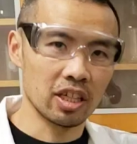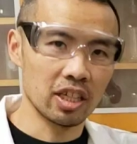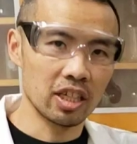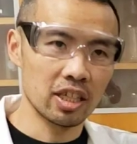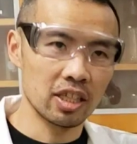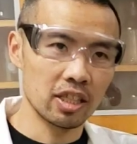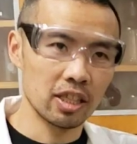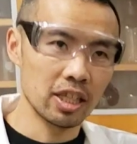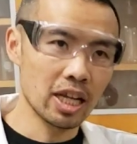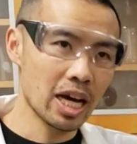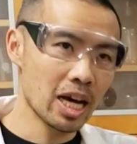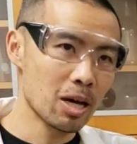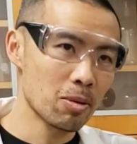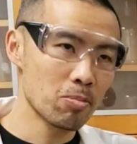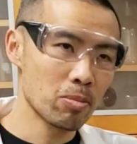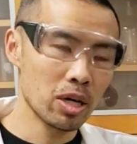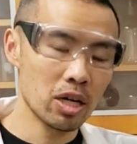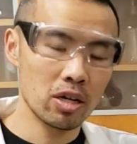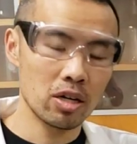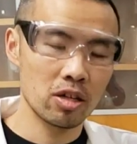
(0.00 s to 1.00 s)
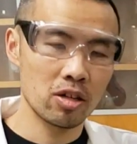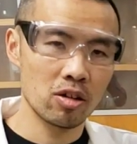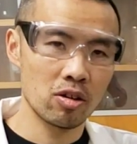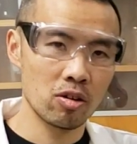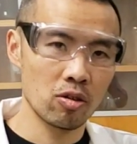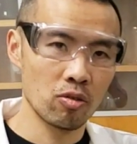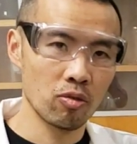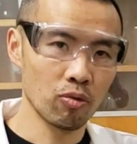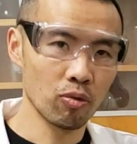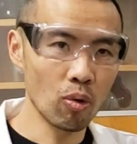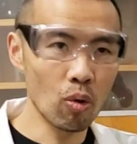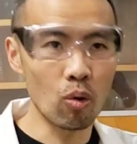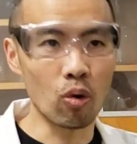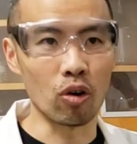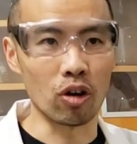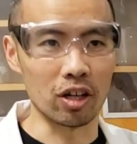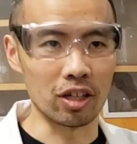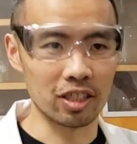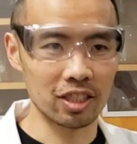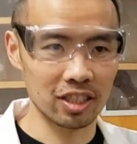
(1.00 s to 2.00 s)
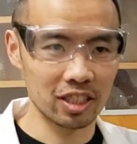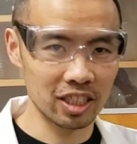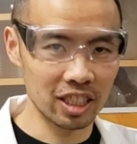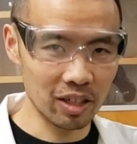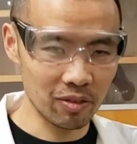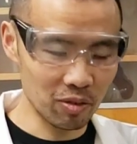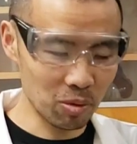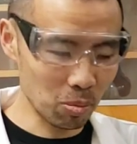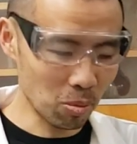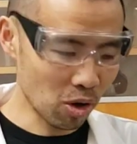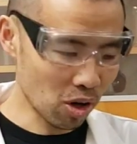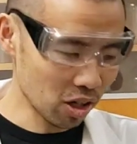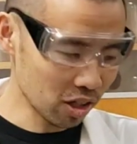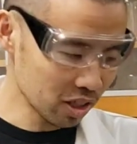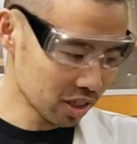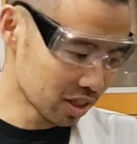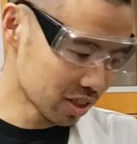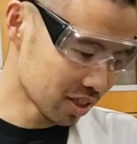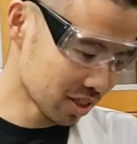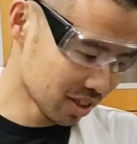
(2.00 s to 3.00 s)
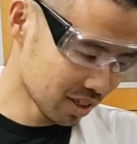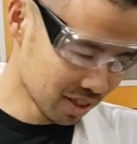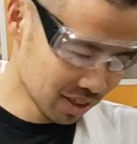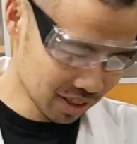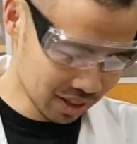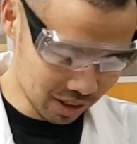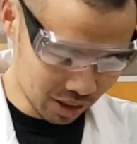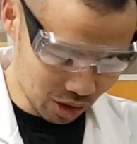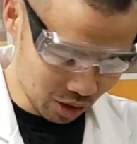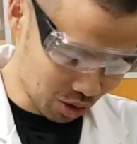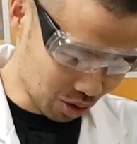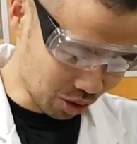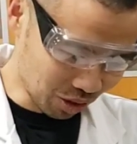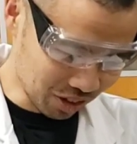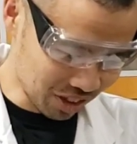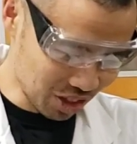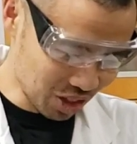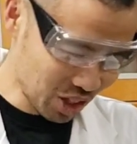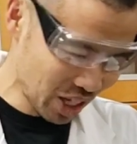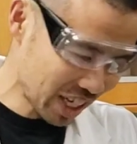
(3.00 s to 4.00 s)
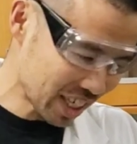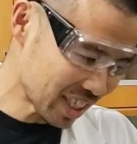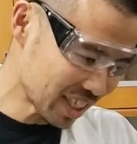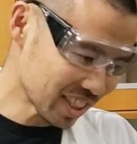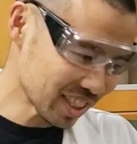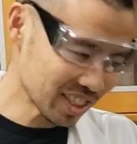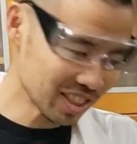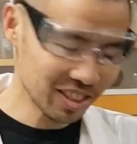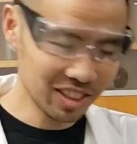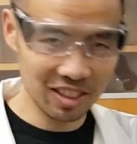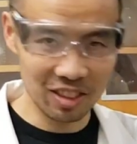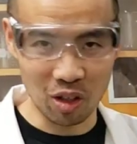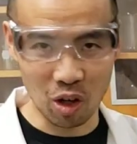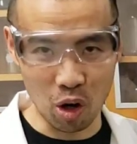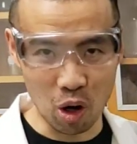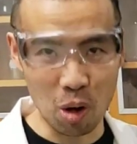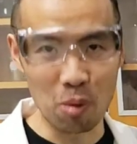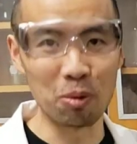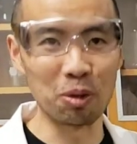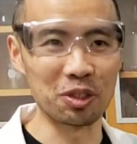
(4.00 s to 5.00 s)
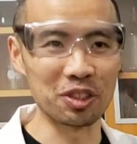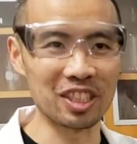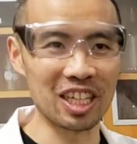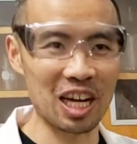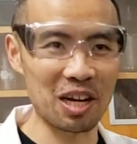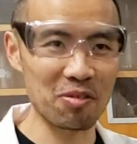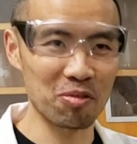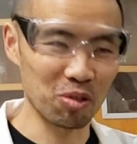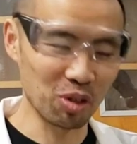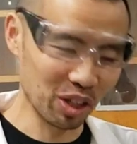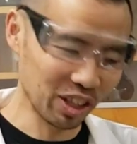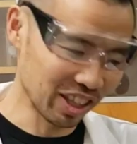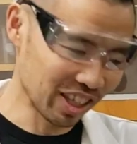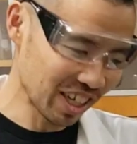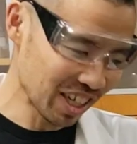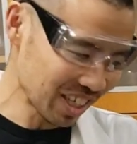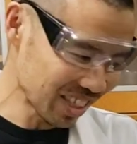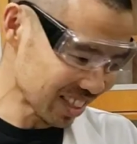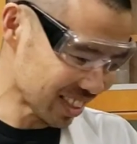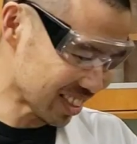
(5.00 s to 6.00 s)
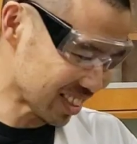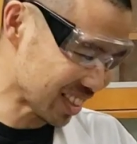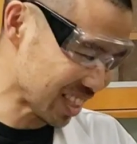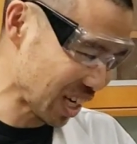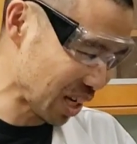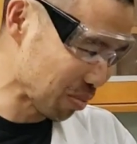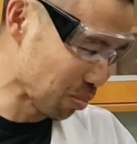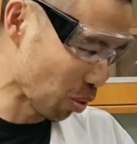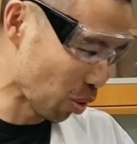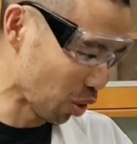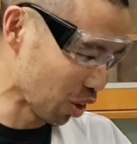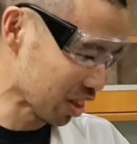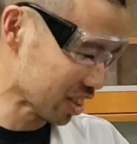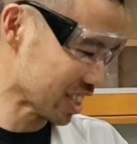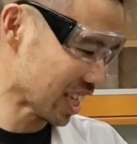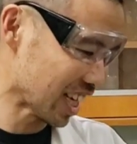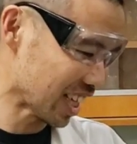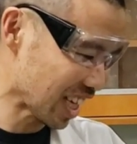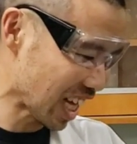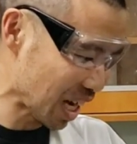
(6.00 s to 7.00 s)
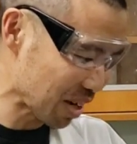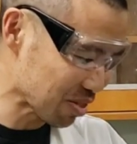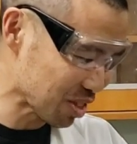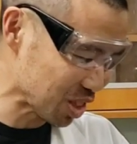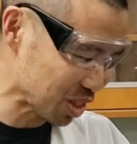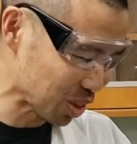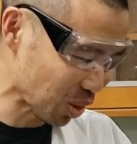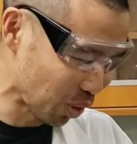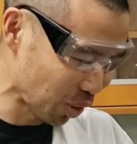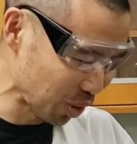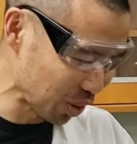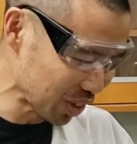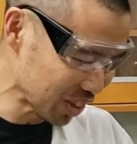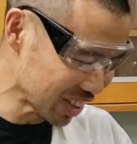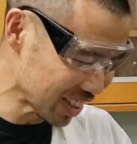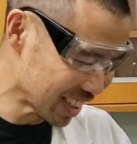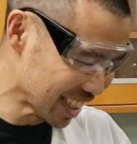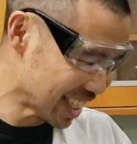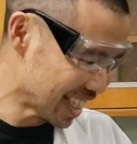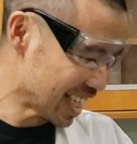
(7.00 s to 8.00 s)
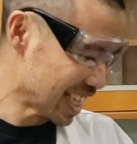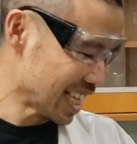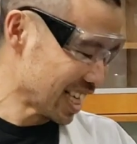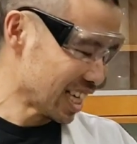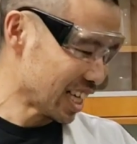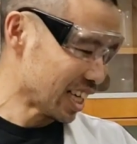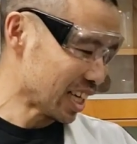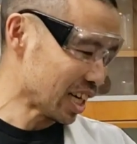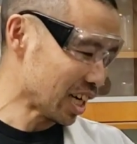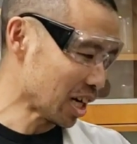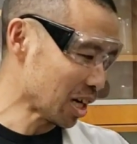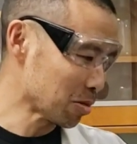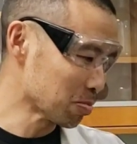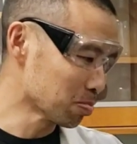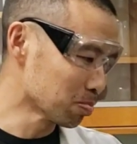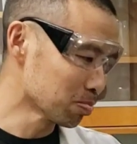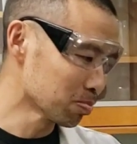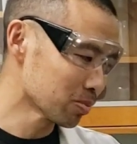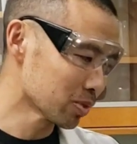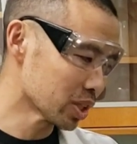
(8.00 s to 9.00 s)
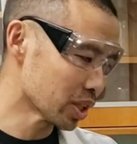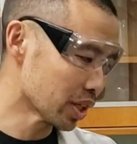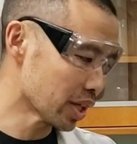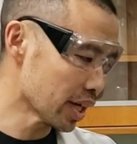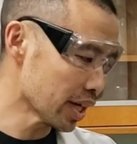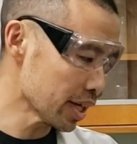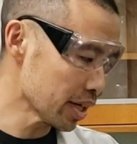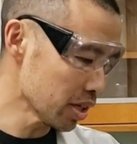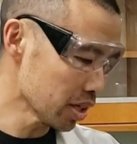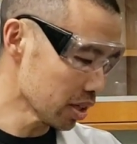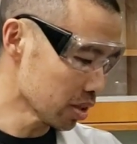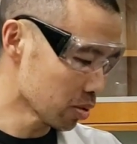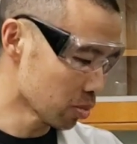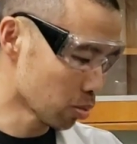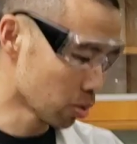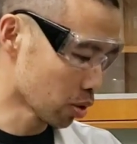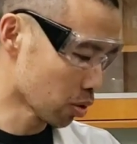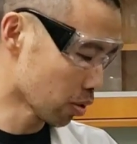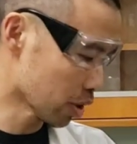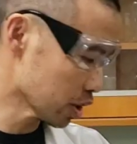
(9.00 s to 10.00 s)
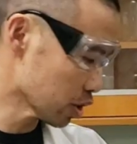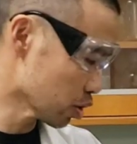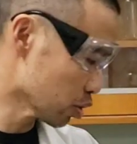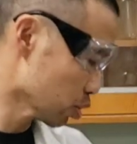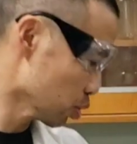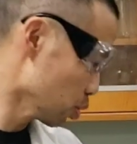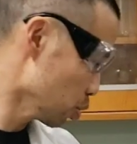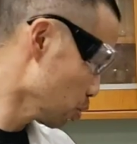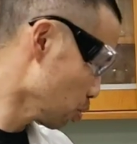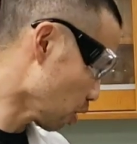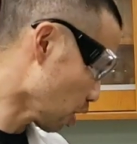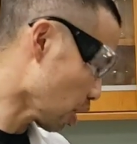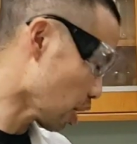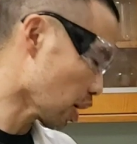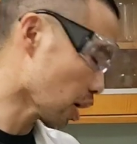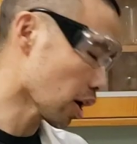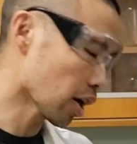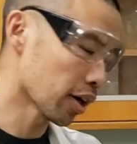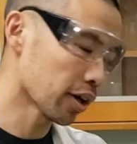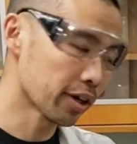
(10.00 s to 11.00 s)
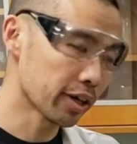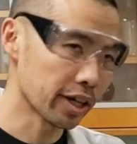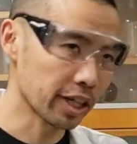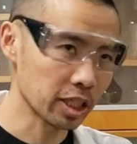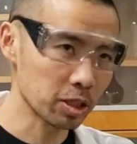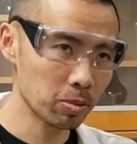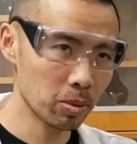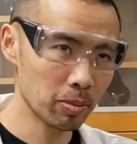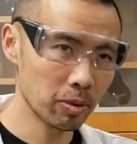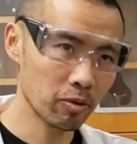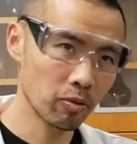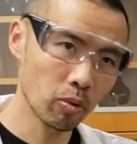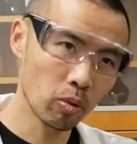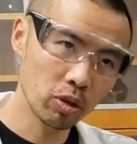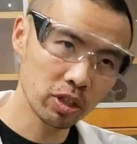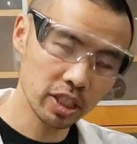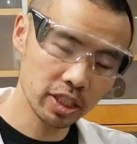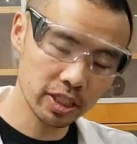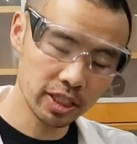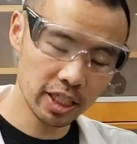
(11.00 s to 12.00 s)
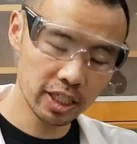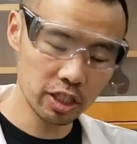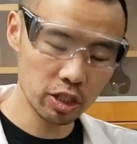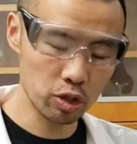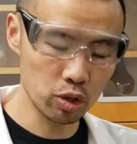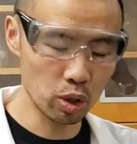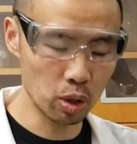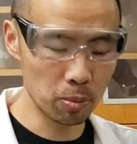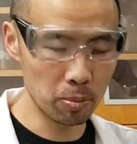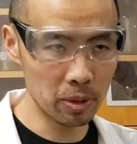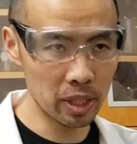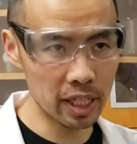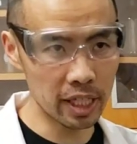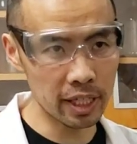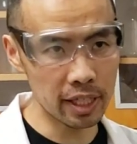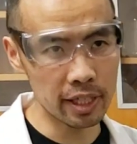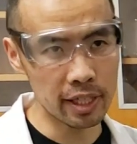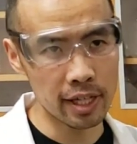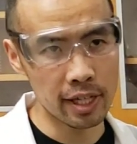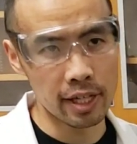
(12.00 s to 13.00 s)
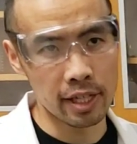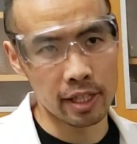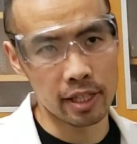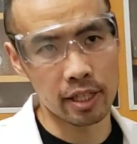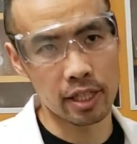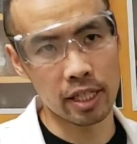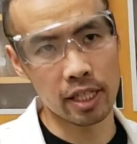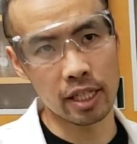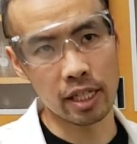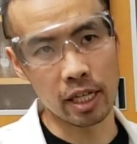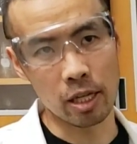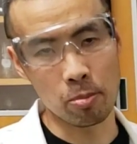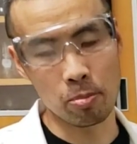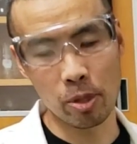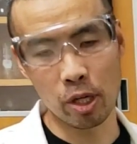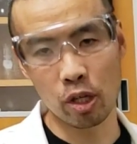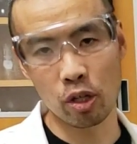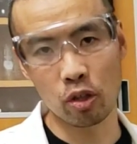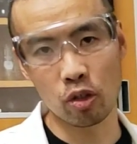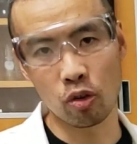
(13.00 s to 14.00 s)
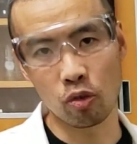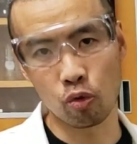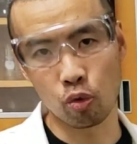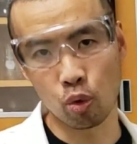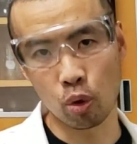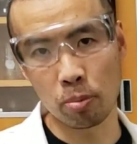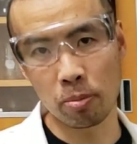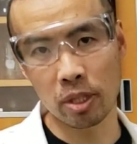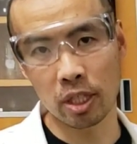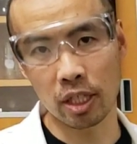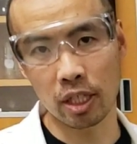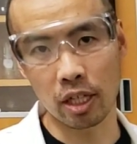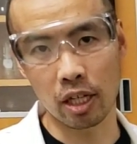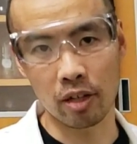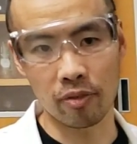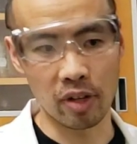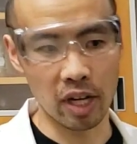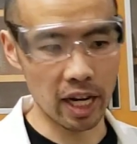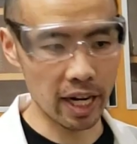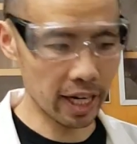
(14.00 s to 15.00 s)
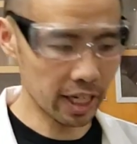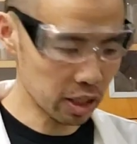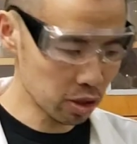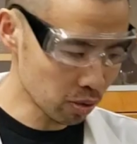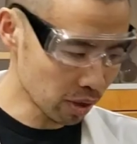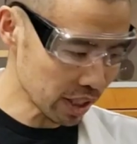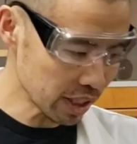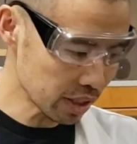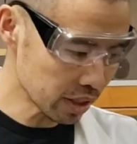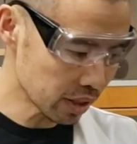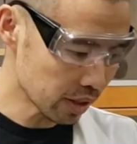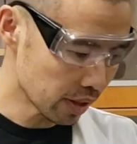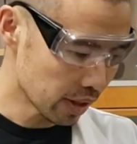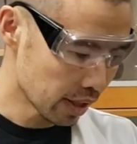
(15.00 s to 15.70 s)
Lab 4, Kevin Mark, Sultan Jenkins, almost halfway there, 10 labs in total. Today we're going to do our experiment 4, as I said, determining the empirical formula of a hydrate.